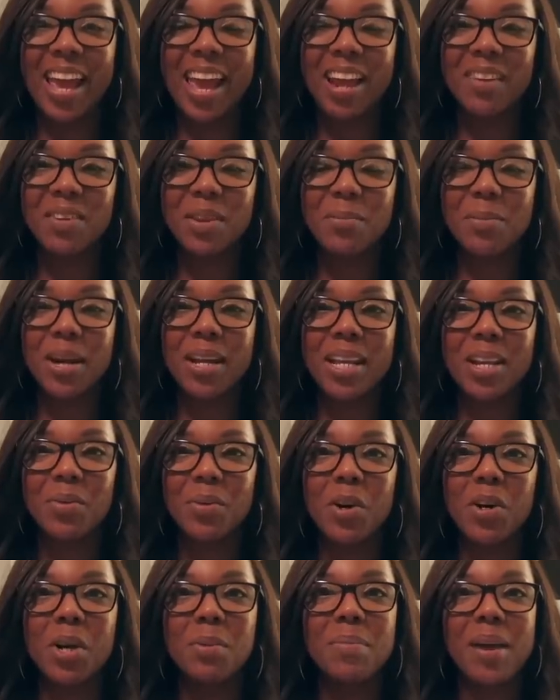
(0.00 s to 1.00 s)
Hey everybody,
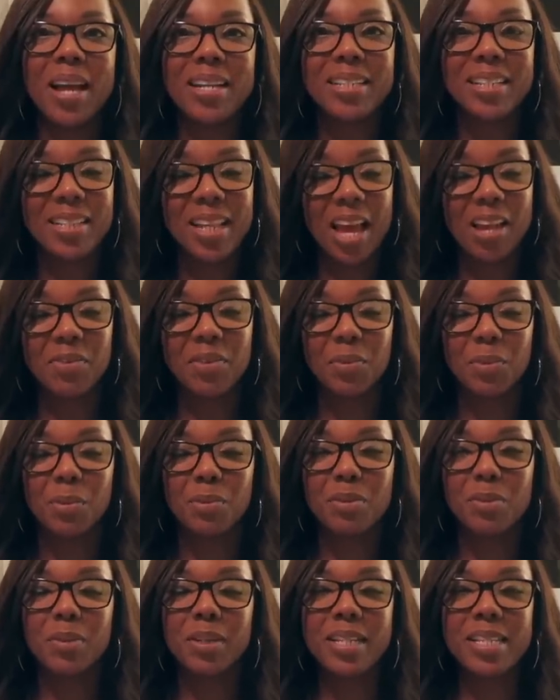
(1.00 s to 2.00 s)
welcome back to Life in
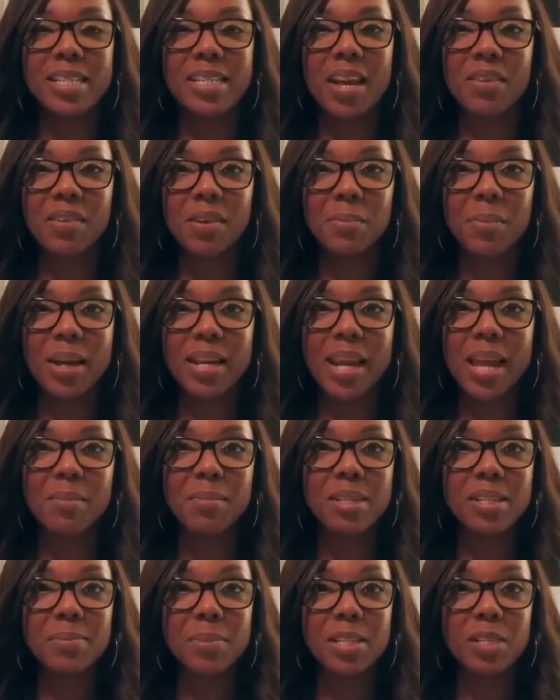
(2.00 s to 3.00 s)
Room twenty-seven. My
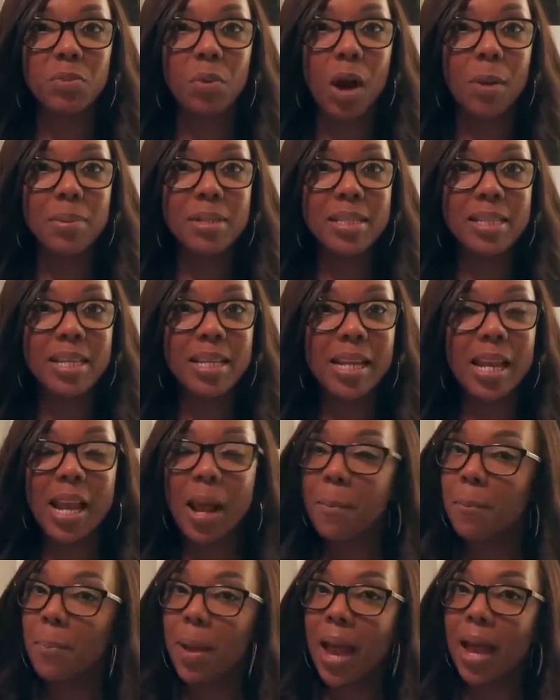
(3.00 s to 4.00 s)
name is Miss Robinson and
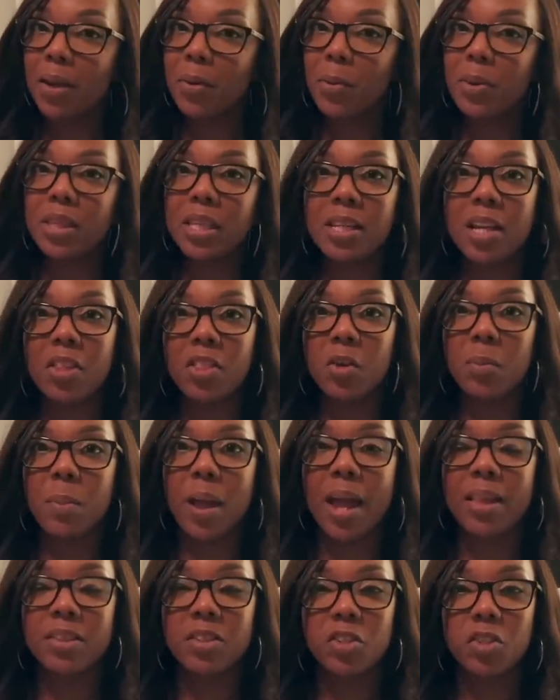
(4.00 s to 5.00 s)
I'm back with another
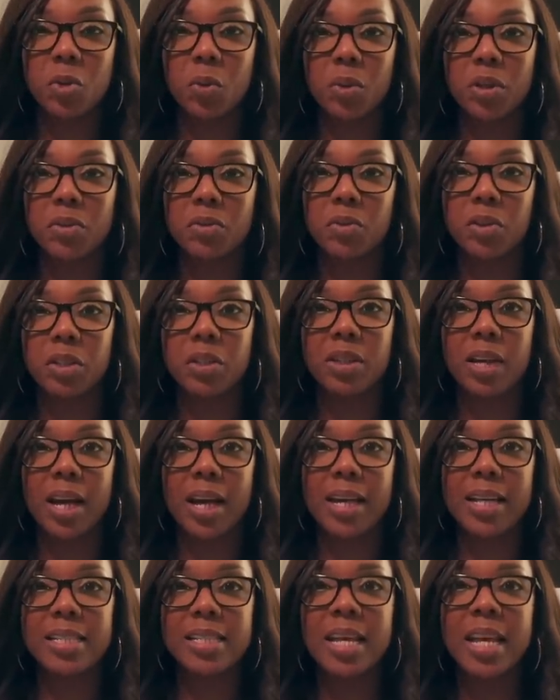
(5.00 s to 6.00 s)
math tutorial for you
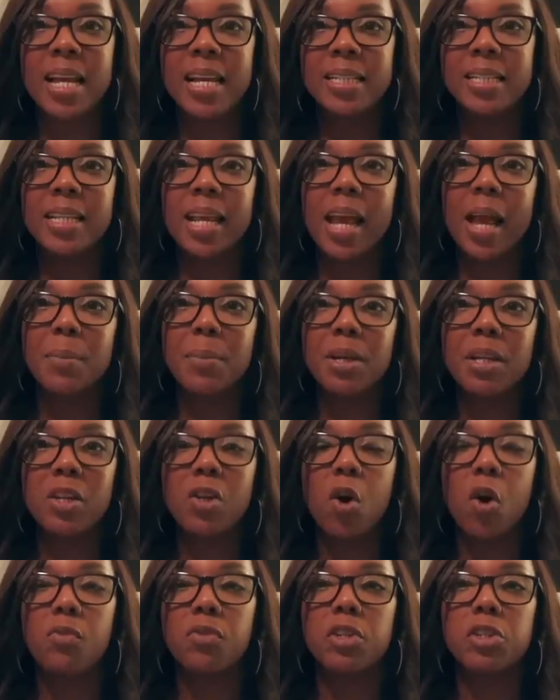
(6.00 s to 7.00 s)
guys. Today I'm going
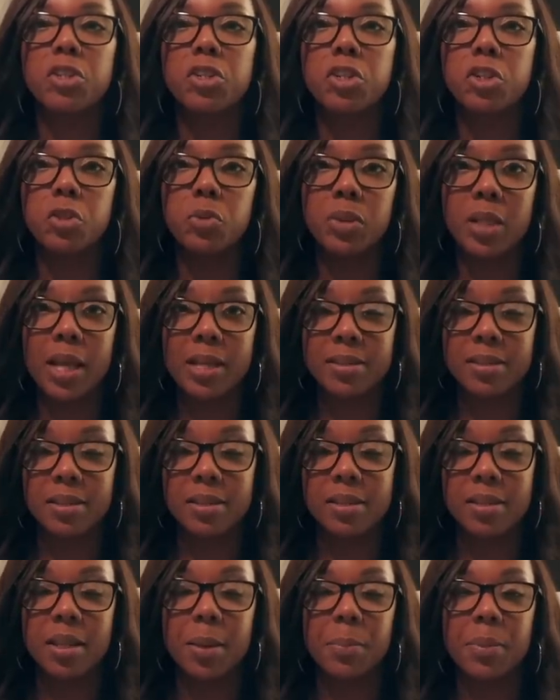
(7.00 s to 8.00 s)
to go over two
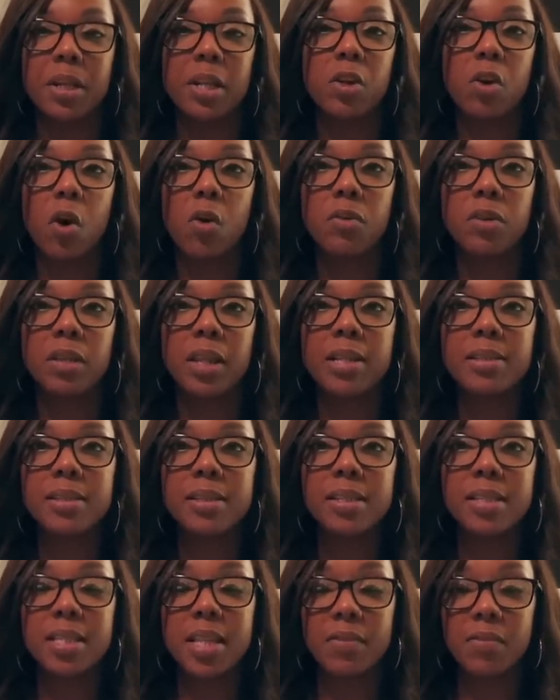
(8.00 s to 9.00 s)
lessons. I'm going to go over
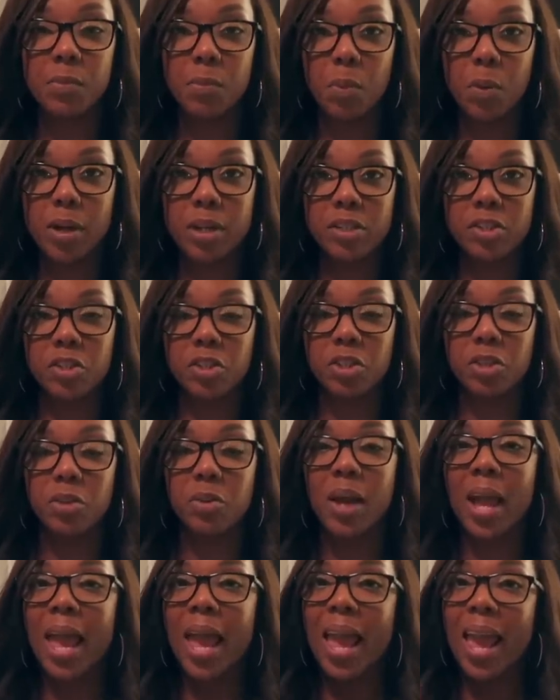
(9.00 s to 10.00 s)
lesson seven point
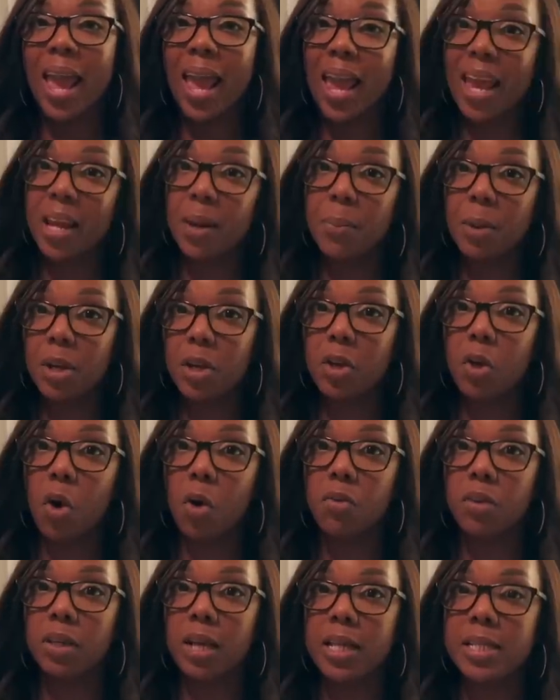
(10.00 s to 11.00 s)
two and I'm going to
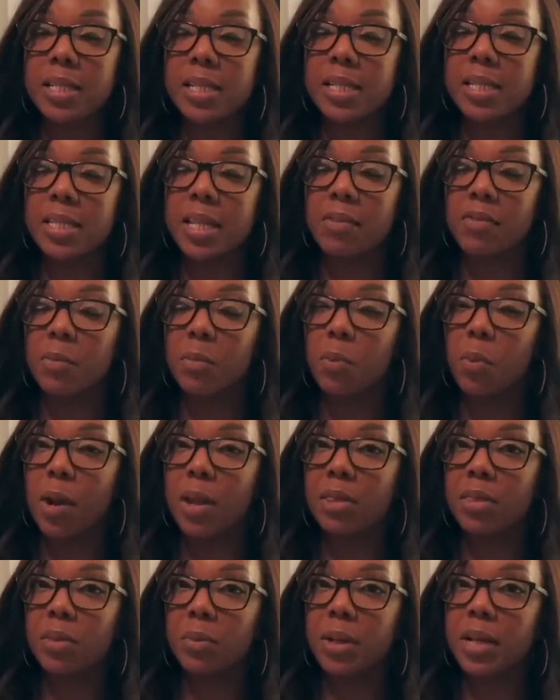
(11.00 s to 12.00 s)
go over lesson seven
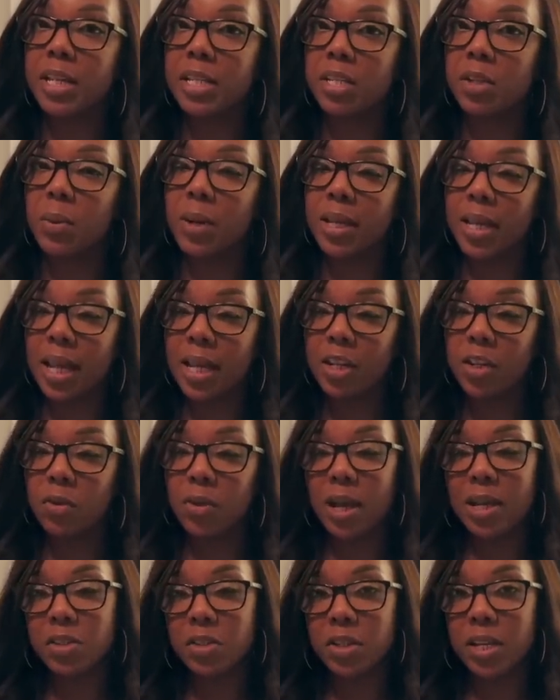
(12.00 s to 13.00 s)
point three. So again, you
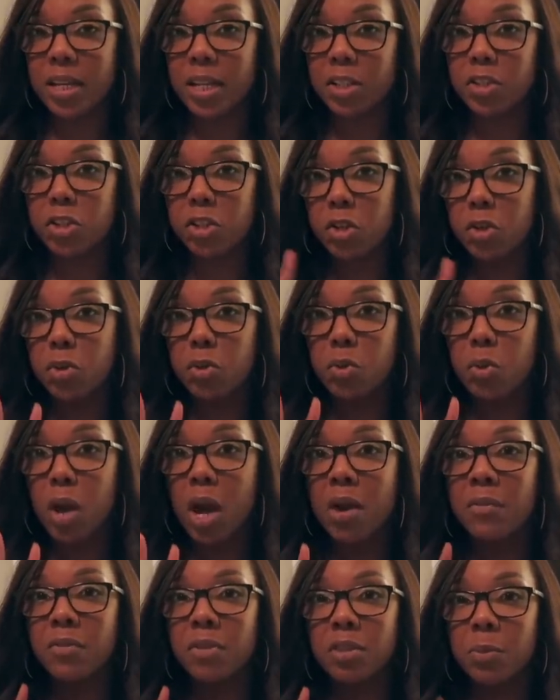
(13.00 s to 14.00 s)
guys are getting two
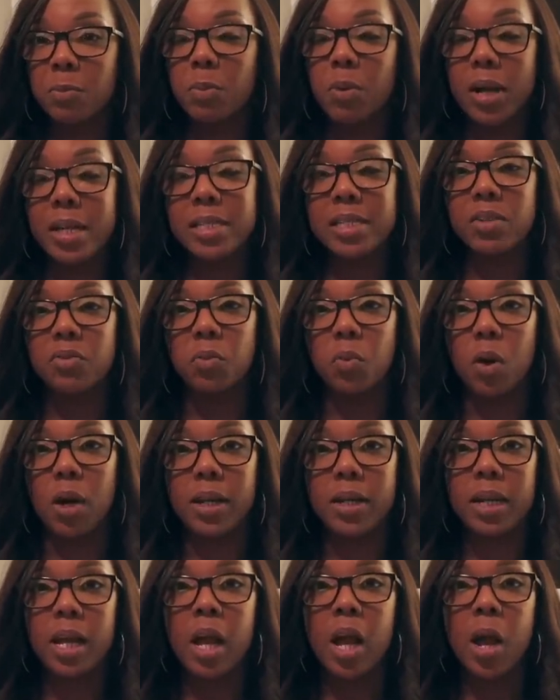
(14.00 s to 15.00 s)
for the price of
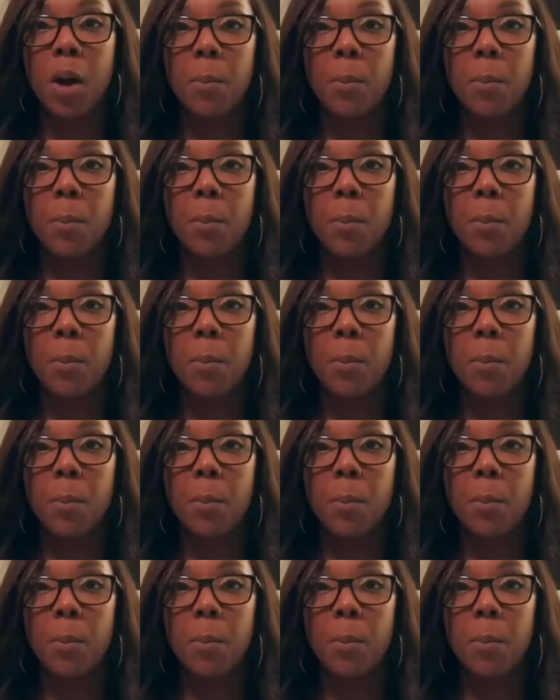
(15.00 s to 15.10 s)
one.